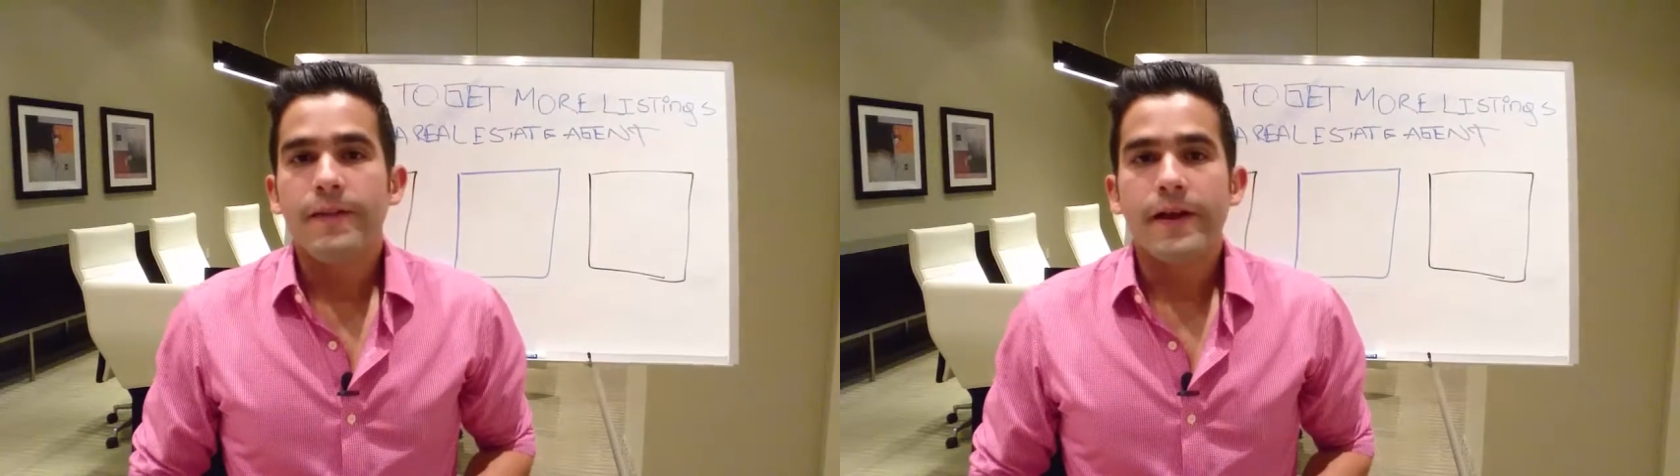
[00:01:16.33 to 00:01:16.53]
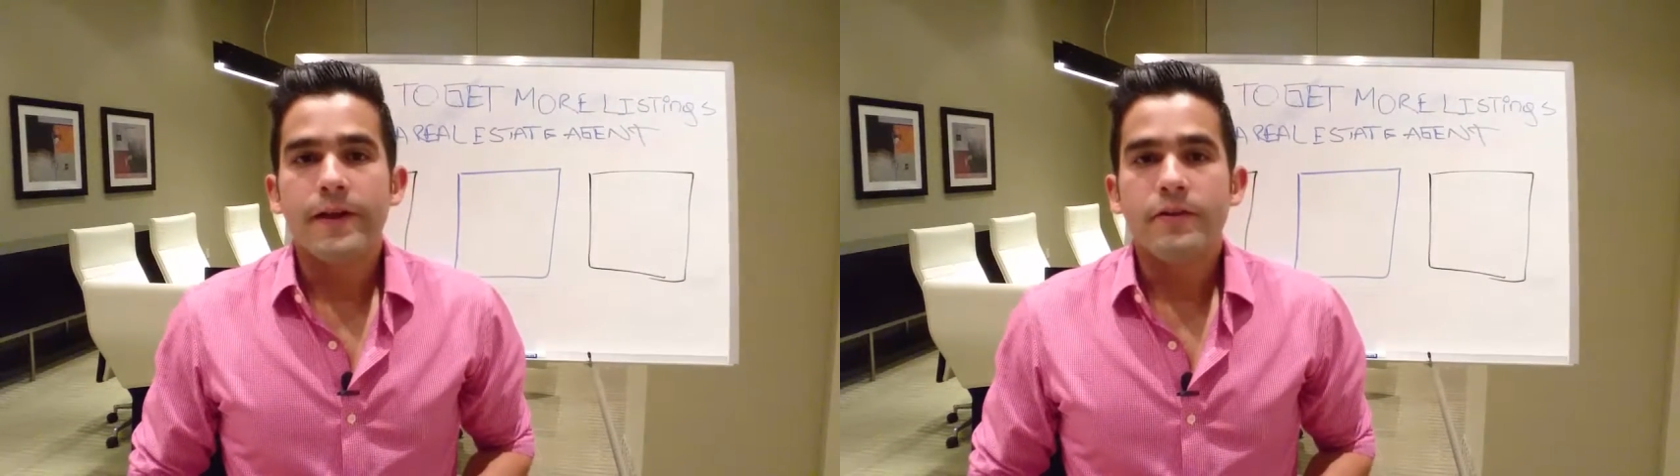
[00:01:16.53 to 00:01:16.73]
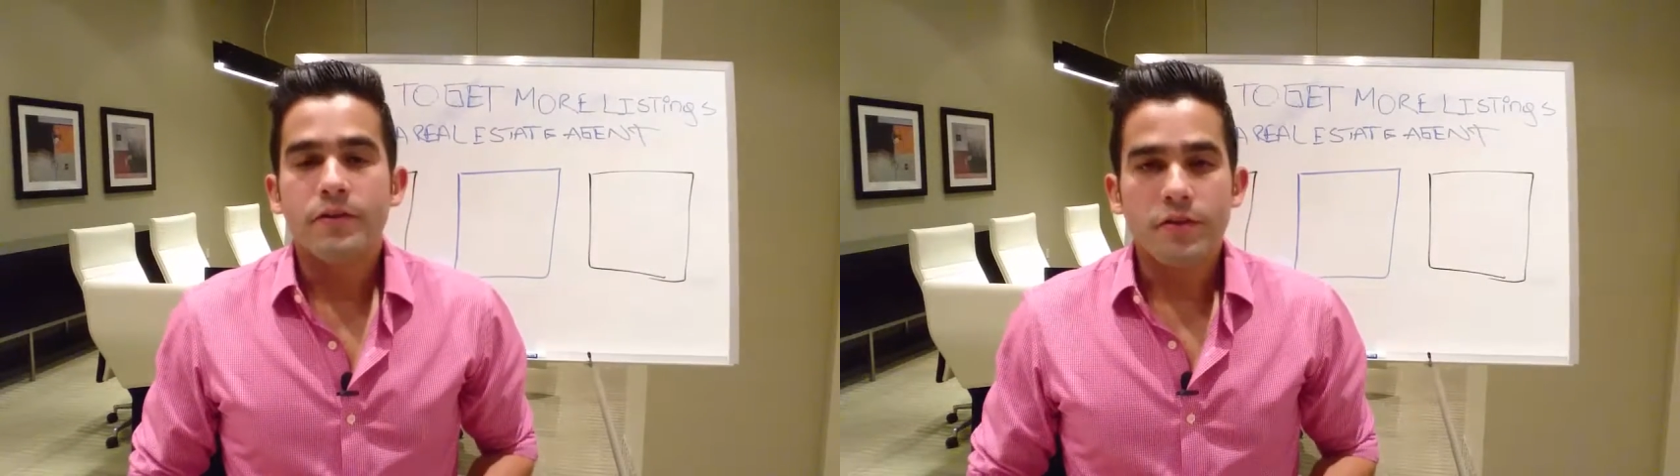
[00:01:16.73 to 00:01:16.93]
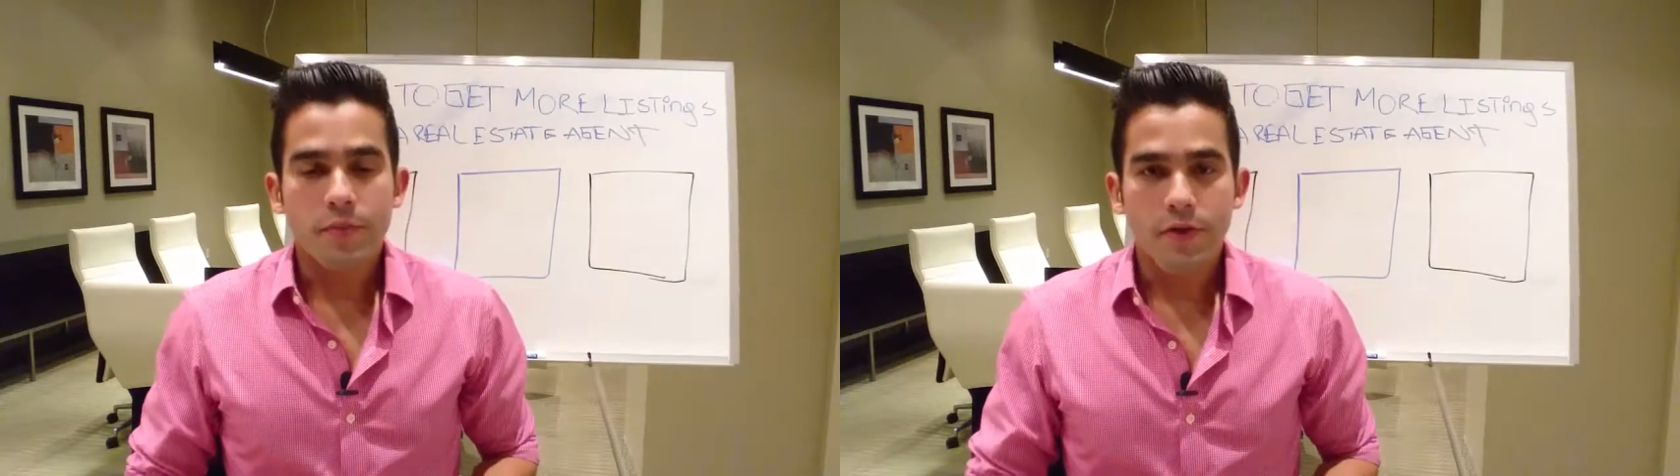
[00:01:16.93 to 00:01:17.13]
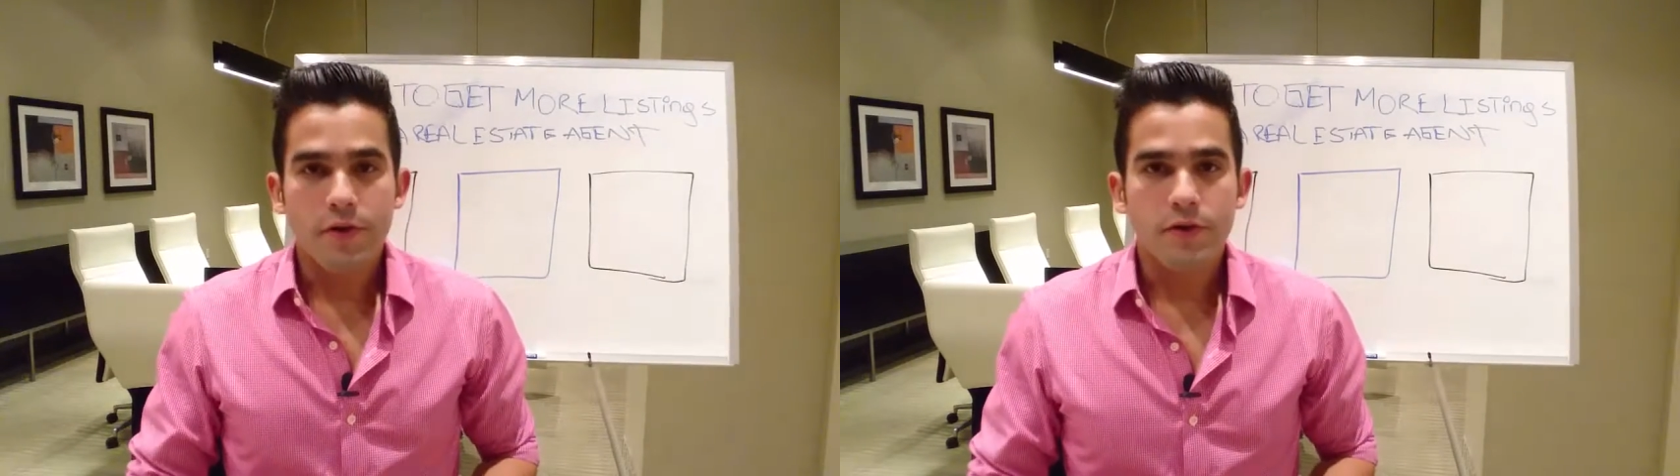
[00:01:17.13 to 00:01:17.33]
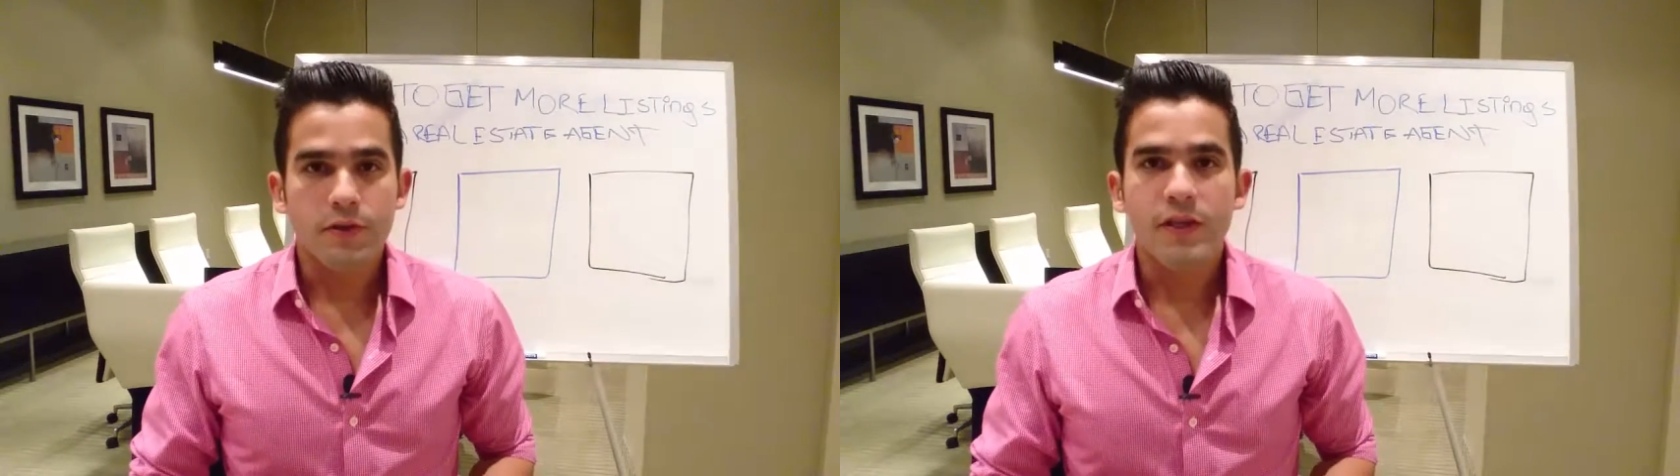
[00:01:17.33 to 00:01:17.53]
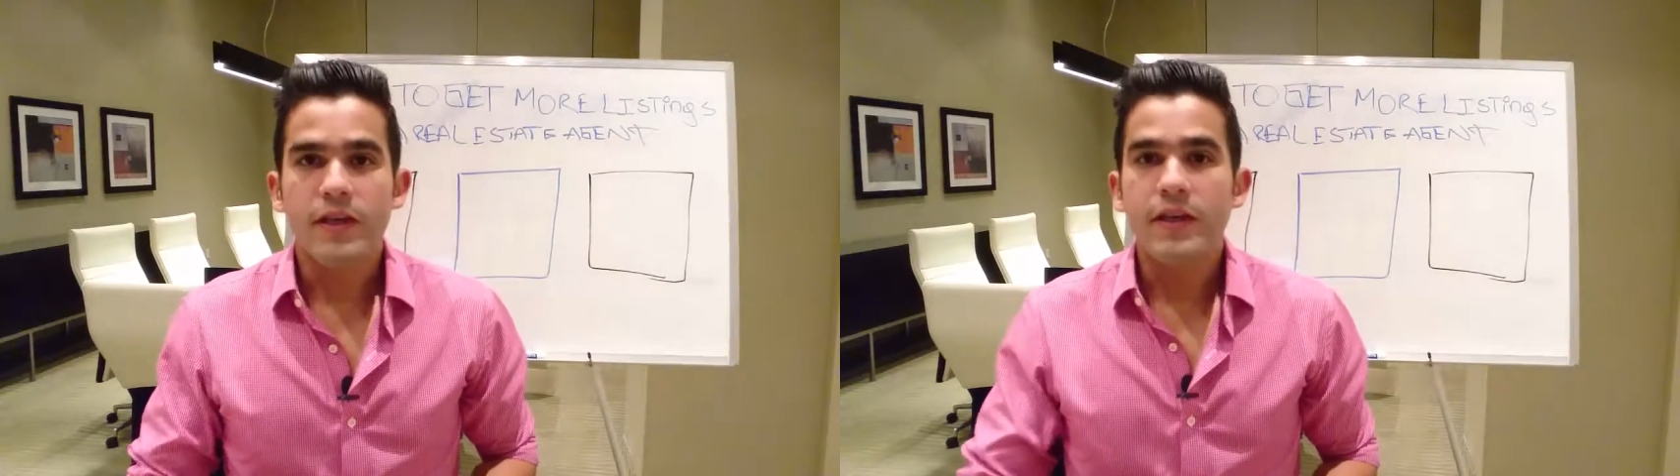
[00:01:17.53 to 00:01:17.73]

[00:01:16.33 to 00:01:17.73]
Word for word: then your product